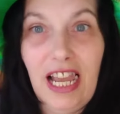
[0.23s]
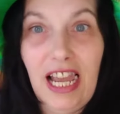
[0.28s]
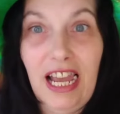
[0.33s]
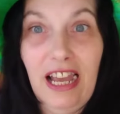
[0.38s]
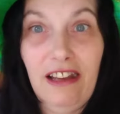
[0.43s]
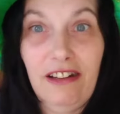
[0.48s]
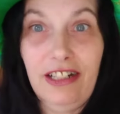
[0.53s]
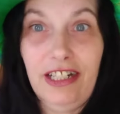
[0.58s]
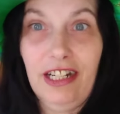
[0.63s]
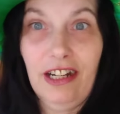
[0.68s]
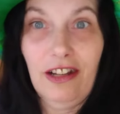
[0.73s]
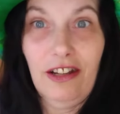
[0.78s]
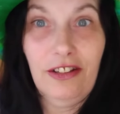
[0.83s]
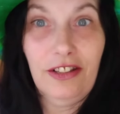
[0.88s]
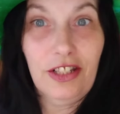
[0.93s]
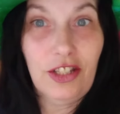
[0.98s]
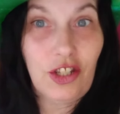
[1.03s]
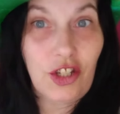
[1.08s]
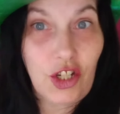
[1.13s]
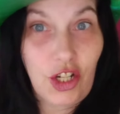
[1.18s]
Howdy
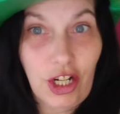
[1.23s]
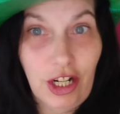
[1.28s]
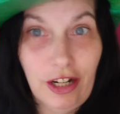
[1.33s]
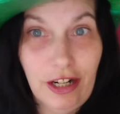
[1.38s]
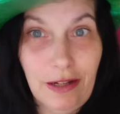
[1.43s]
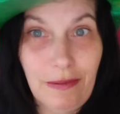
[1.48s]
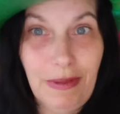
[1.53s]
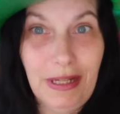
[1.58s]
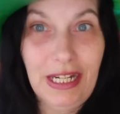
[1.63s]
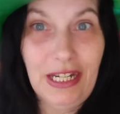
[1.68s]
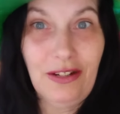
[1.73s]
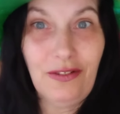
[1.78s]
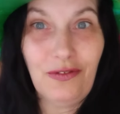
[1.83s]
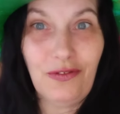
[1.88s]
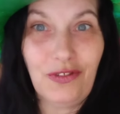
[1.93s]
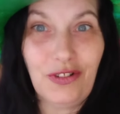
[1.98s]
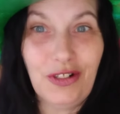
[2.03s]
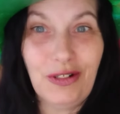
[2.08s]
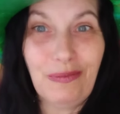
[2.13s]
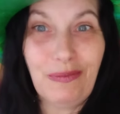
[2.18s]
y'all, this is Cherry B
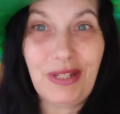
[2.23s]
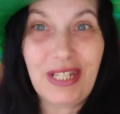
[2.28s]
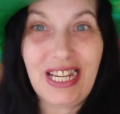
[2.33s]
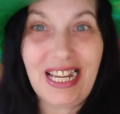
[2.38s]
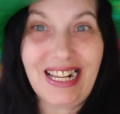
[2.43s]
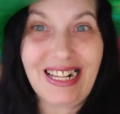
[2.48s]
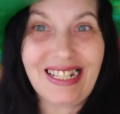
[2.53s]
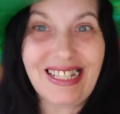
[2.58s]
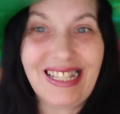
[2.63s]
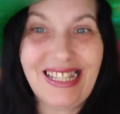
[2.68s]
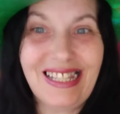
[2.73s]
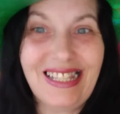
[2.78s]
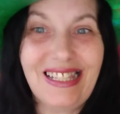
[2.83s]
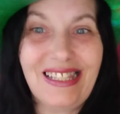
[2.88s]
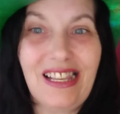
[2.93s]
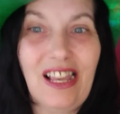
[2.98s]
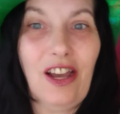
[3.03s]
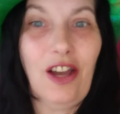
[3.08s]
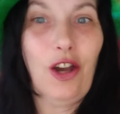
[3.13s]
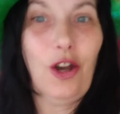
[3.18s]
from
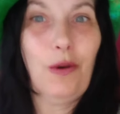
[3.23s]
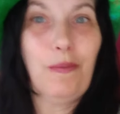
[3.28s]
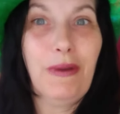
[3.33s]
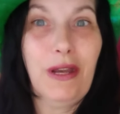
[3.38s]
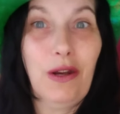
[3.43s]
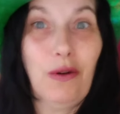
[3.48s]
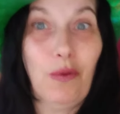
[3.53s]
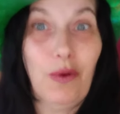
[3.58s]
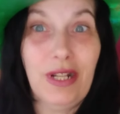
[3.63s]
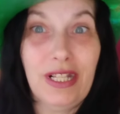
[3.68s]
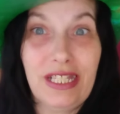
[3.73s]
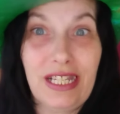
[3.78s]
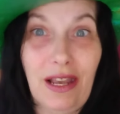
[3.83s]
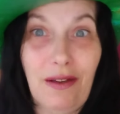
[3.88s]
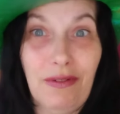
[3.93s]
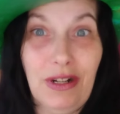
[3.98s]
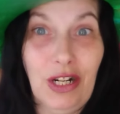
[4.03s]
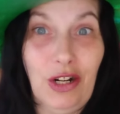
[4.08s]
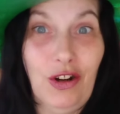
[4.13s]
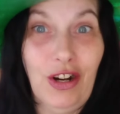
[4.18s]
Texas. I hope everyone's
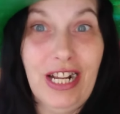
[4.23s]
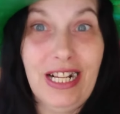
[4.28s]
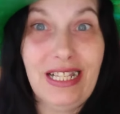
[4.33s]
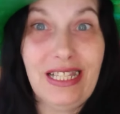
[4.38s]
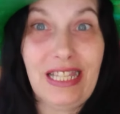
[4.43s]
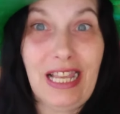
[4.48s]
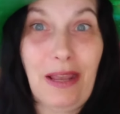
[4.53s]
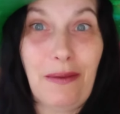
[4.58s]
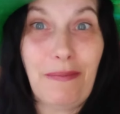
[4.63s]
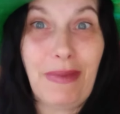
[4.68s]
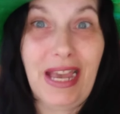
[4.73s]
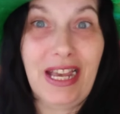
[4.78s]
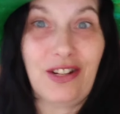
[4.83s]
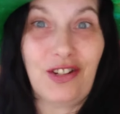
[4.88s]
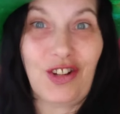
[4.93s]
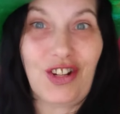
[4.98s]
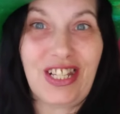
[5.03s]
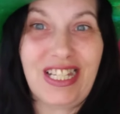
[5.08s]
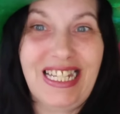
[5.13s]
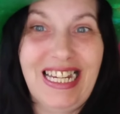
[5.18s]
having a great St.
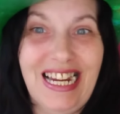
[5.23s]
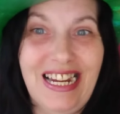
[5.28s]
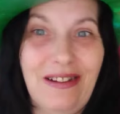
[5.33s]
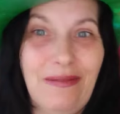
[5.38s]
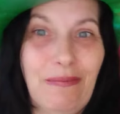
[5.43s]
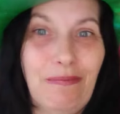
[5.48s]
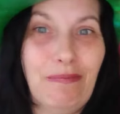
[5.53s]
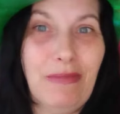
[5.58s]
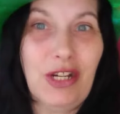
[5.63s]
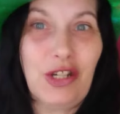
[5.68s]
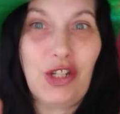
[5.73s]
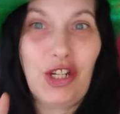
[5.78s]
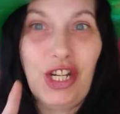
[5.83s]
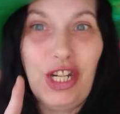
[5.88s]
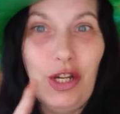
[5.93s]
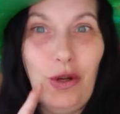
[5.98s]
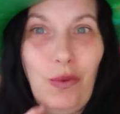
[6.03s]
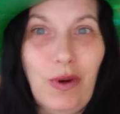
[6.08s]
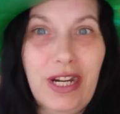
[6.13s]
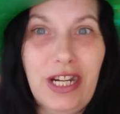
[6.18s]
Patrick's Day. Make sure
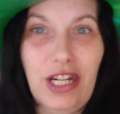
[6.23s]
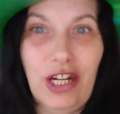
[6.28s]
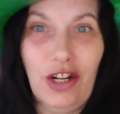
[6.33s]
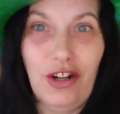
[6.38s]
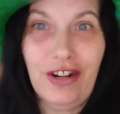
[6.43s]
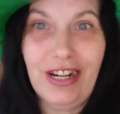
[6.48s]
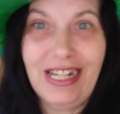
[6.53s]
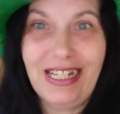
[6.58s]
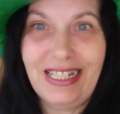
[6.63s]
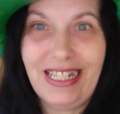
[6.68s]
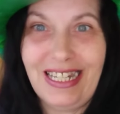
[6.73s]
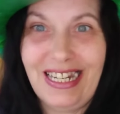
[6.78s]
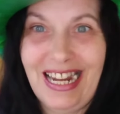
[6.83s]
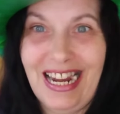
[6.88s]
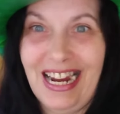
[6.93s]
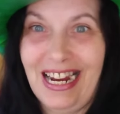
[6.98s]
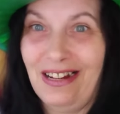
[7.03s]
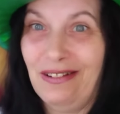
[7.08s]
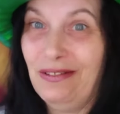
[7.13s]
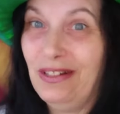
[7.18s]
you wear your green
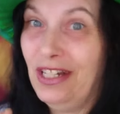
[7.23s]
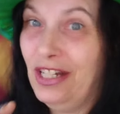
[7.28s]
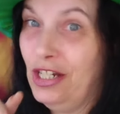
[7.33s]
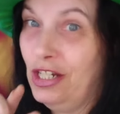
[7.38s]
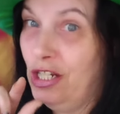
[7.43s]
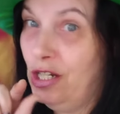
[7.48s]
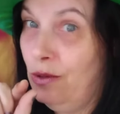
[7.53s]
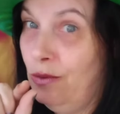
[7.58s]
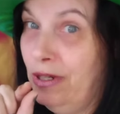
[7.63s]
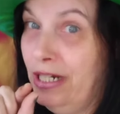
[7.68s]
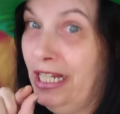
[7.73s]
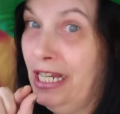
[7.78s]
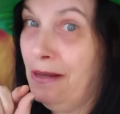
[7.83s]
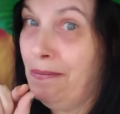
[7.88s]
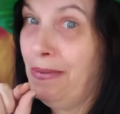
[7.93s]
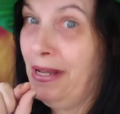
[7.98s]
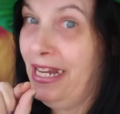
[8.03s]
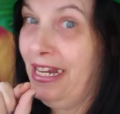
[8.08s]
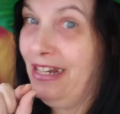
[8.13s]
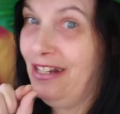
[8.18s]
today. Don't want to
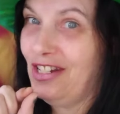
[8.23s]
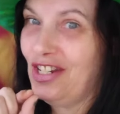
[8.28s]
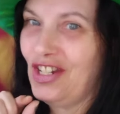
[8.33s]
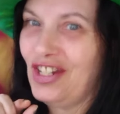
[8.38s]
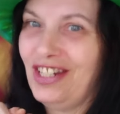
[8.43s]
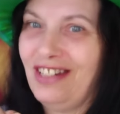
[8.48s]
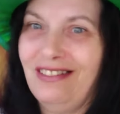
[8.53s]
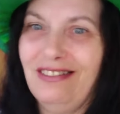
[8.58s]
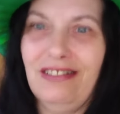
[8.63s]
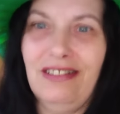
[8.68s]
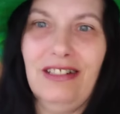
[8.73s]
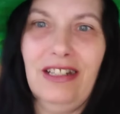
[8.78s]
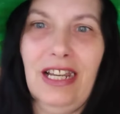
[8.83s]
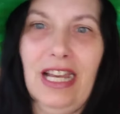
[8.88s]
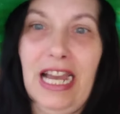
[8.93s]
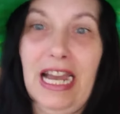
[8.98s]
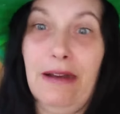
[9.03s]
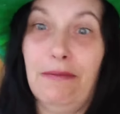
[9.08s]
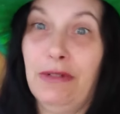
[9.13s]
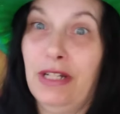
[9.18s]
get pinched.
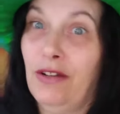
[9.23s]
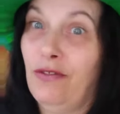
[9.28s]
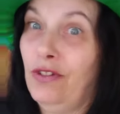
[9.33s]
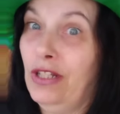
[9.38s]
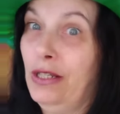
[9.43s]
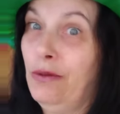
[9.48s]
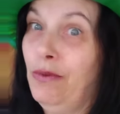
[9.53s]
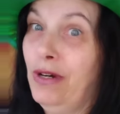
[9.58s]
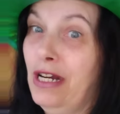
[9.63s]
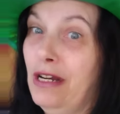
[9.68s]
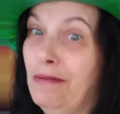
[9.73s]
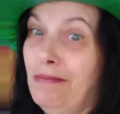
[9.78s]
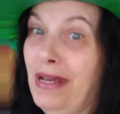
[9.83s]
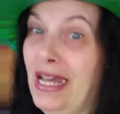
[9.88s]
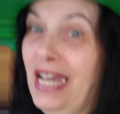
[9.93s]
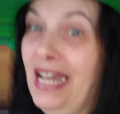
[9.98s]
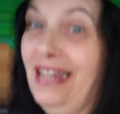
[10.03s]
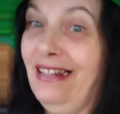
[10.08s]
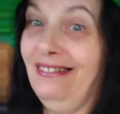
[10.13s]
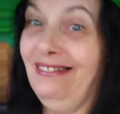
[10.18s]
I'm definitely wearing
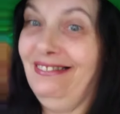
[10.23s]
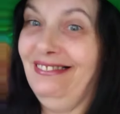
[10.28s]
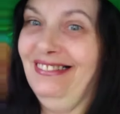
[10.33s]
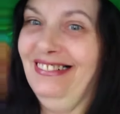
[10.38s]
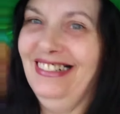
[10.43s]
mine.